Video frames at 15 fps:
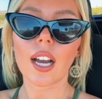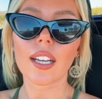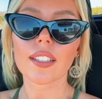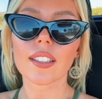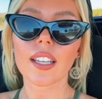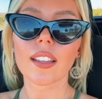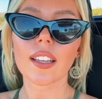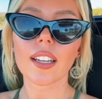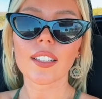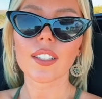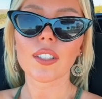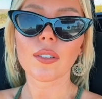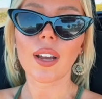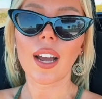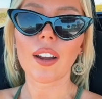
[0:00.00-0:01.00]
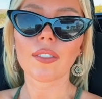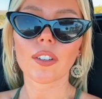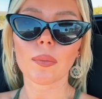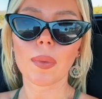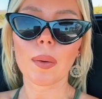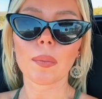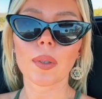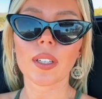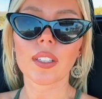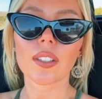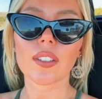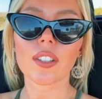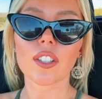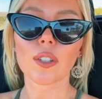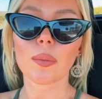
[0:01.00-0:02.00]
I say that to have
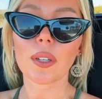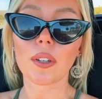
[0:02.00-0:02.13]
remembrance to be